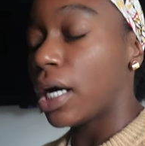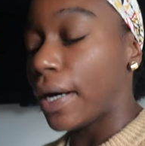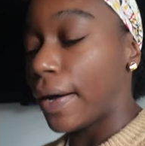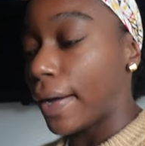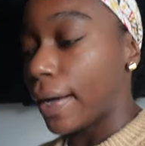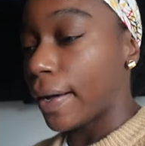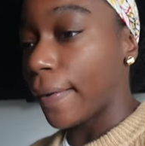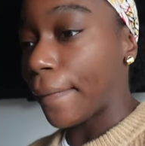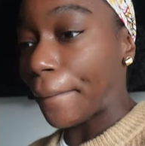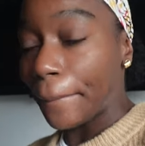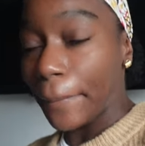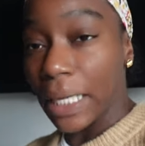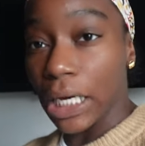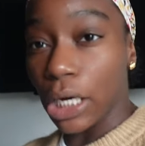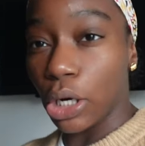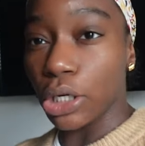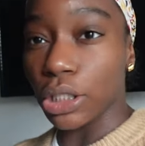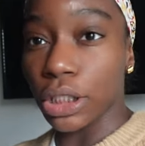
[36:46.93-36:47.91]
um,
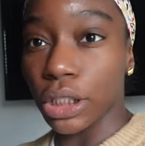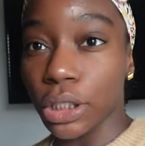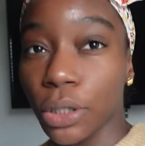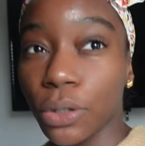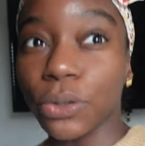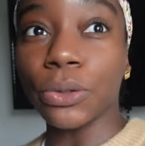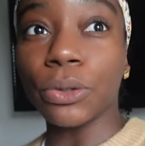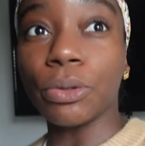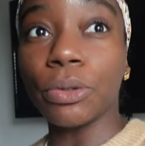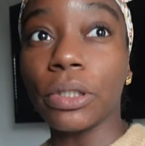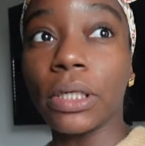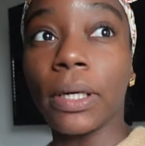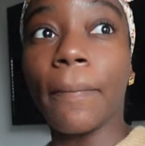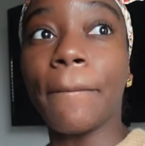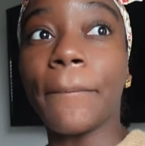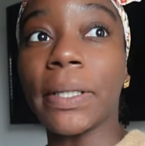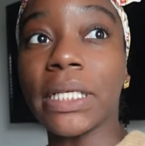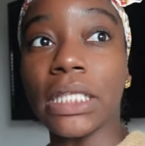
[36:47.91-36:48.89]
and also
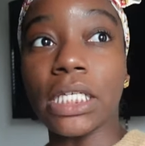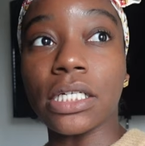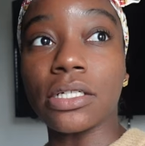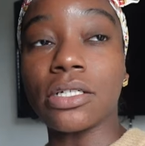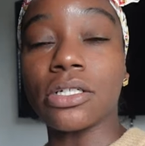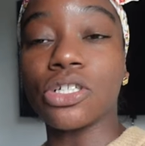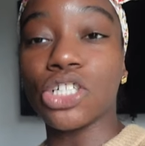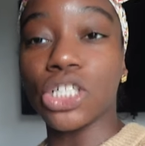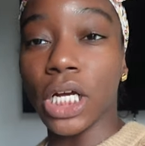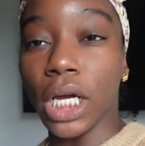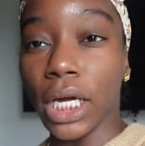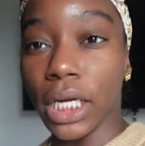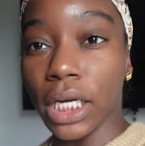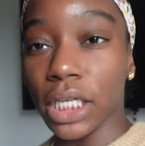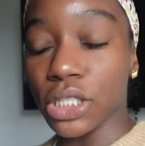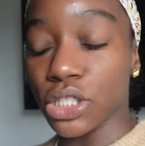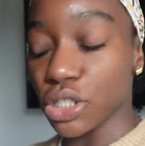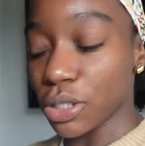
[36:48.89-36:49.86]
put this
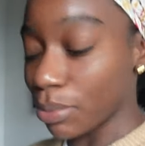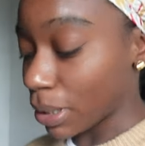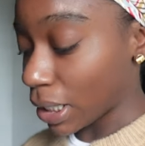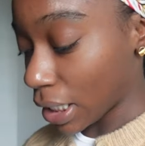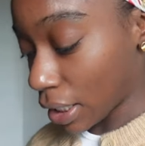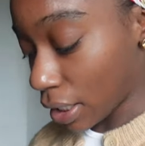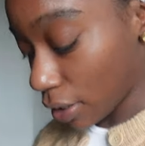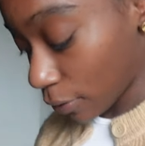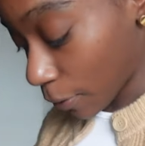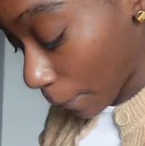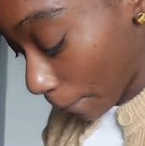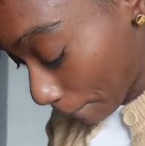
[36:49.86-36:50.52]
check into my account.